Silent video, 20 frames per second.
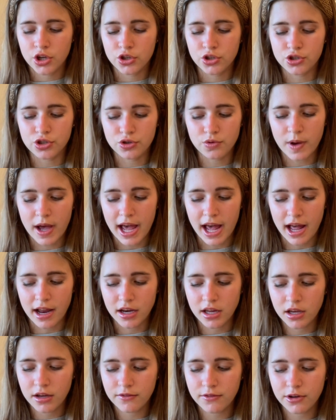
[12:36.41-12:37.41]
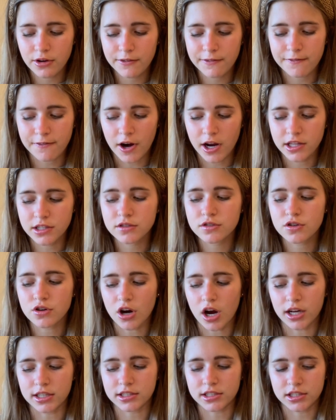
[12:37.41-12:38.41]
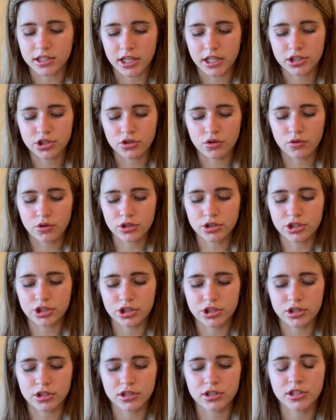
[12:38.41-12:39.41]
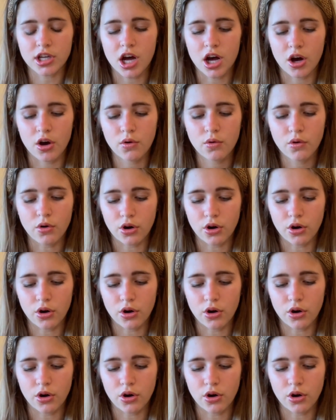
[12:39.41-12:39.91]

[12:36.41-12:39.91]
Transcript: Do any of your friends cross stitch or sew